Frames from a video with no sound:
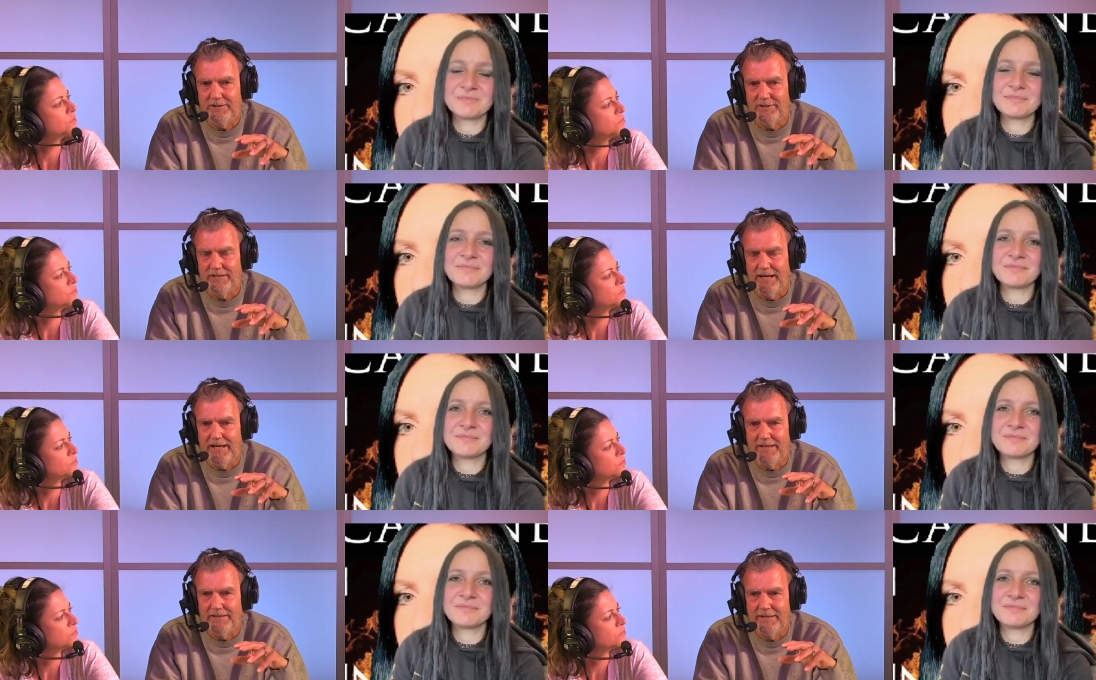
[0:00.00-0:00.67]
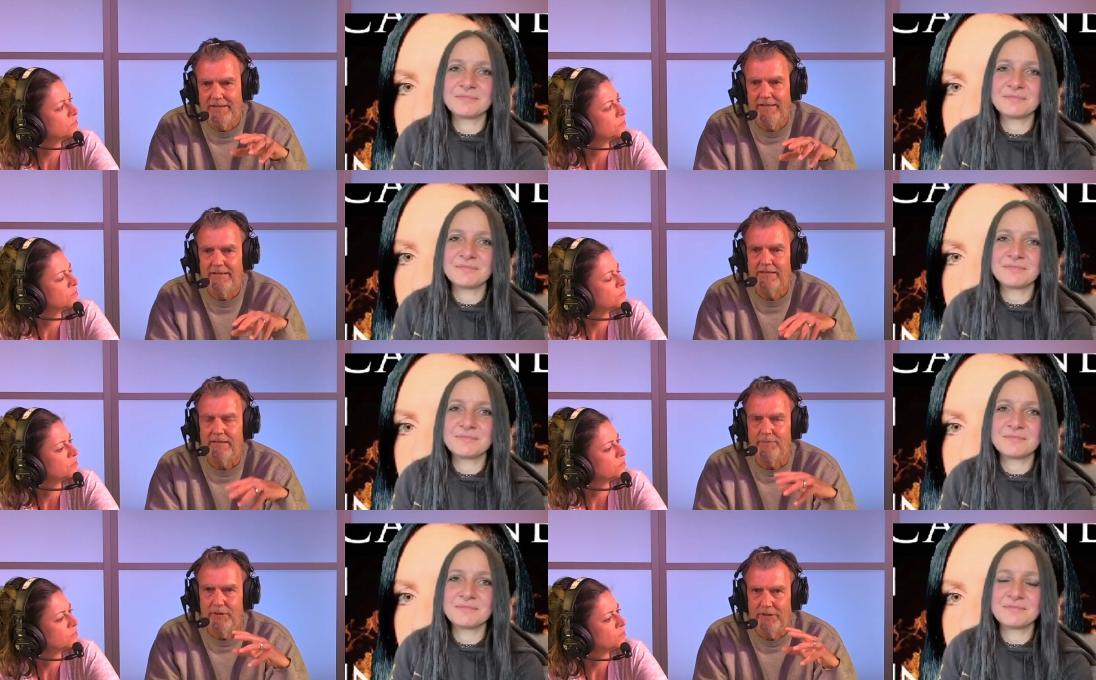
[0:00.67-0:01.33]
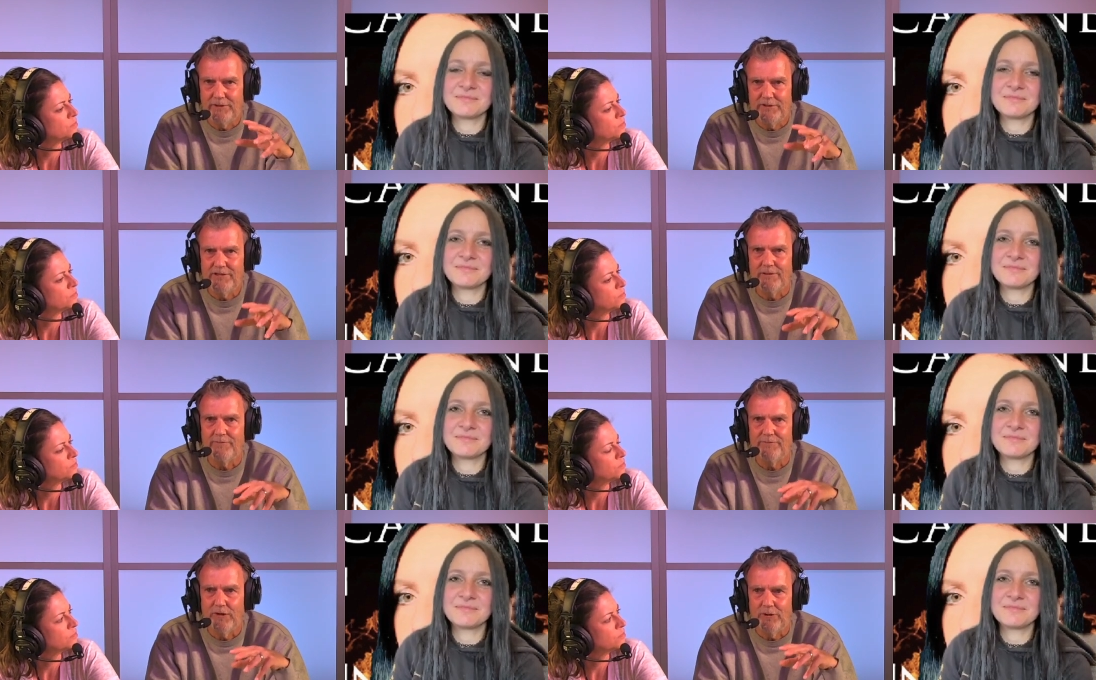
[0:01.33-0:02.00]
Speaker 1: exercise to build
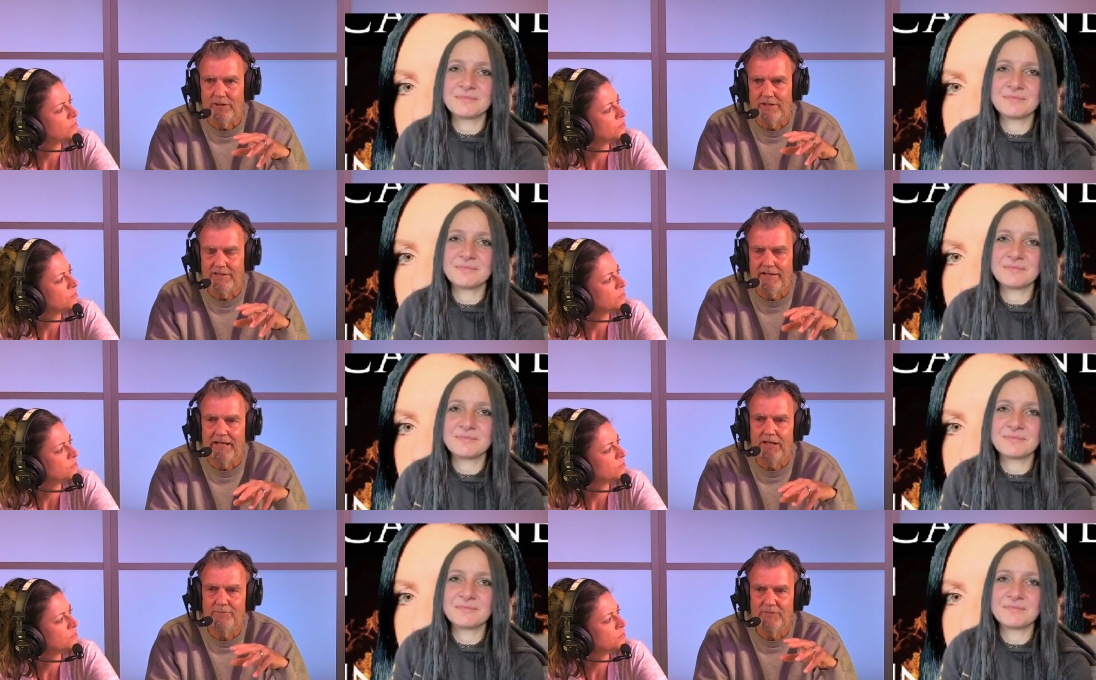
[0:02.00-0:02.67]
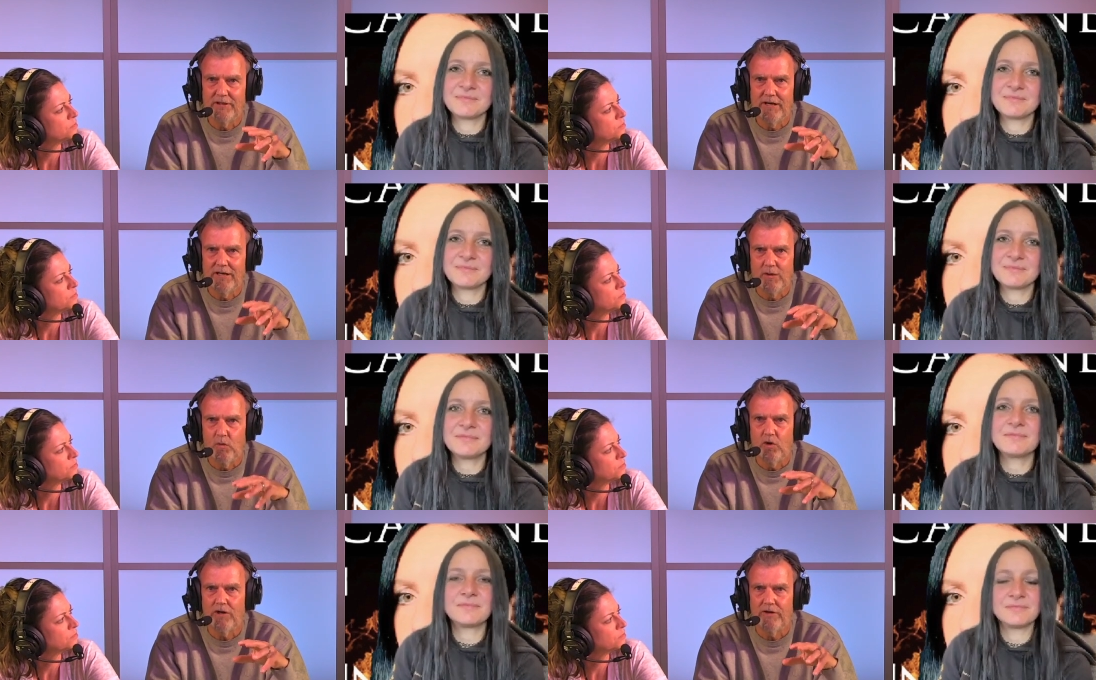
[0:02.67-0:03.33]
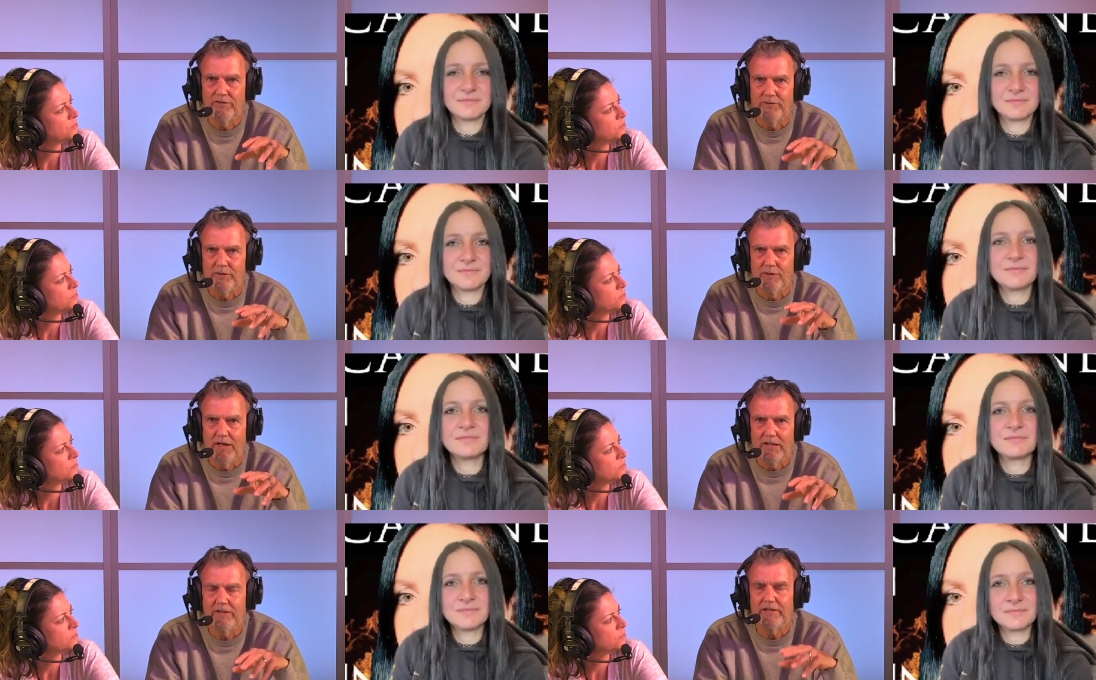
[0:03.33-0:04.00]
some focus and help the dog work
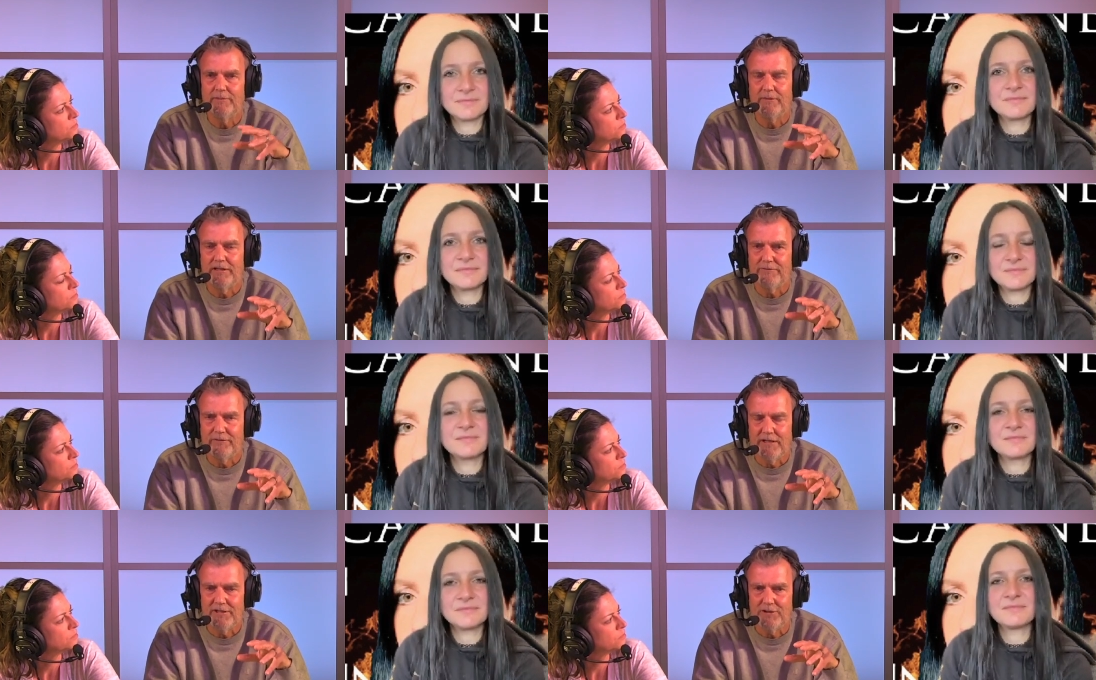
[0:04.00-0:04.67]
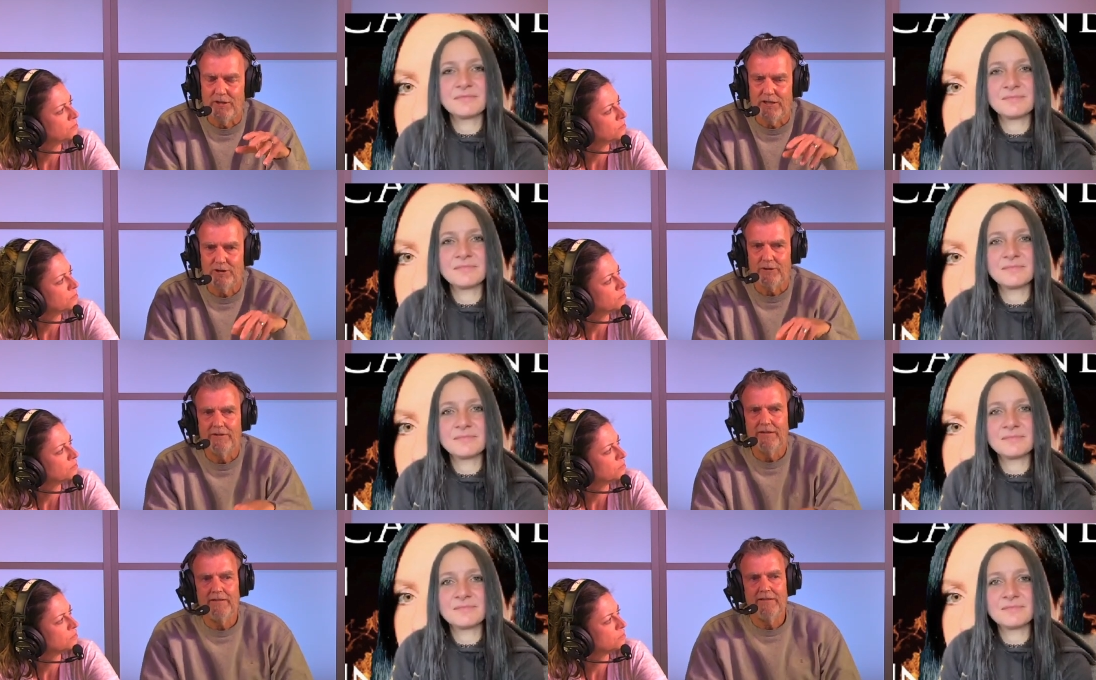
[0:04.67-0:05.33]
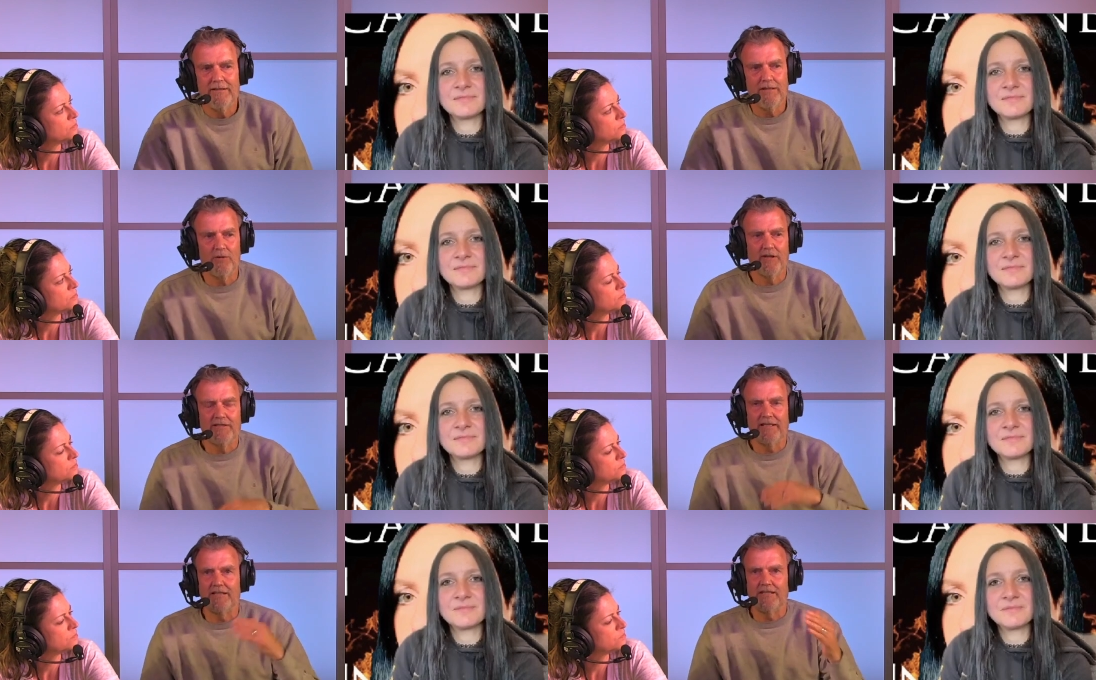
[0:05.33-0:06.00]
through a little bit of frustration. You don't
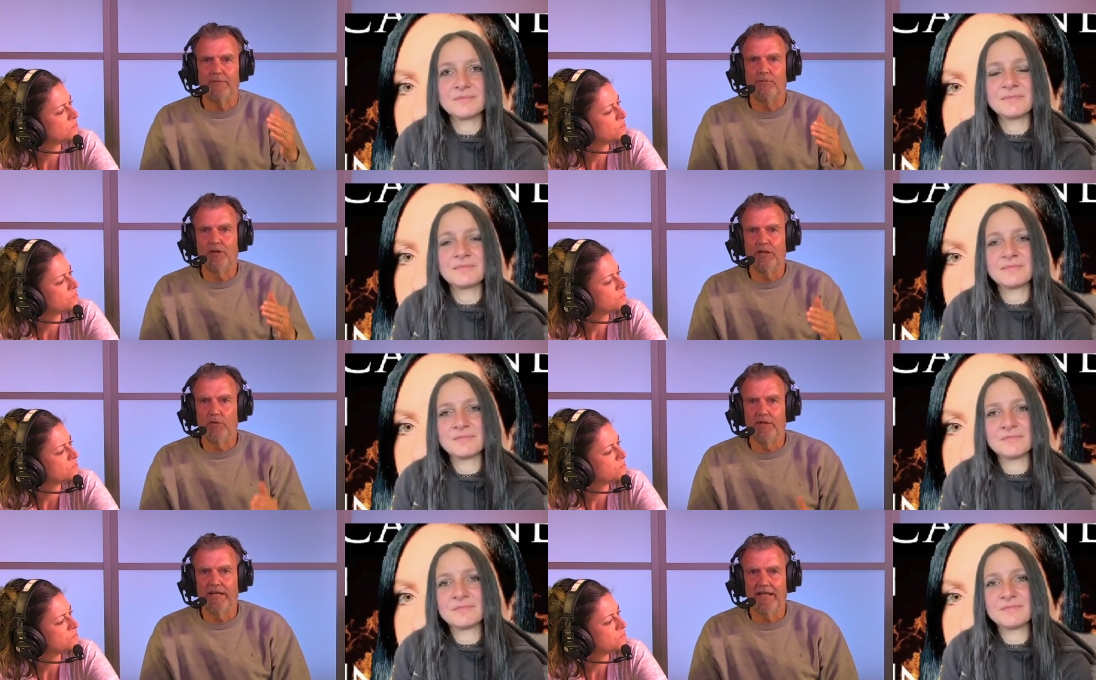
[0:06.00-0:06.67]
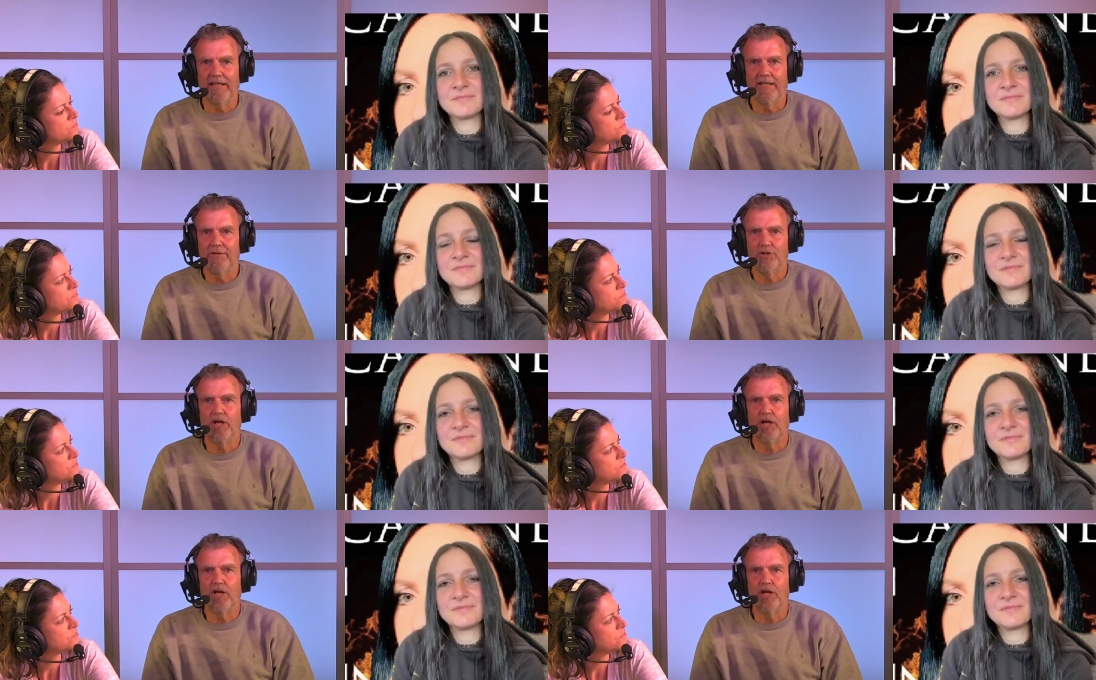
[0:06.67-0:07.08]
want it to get to the point where they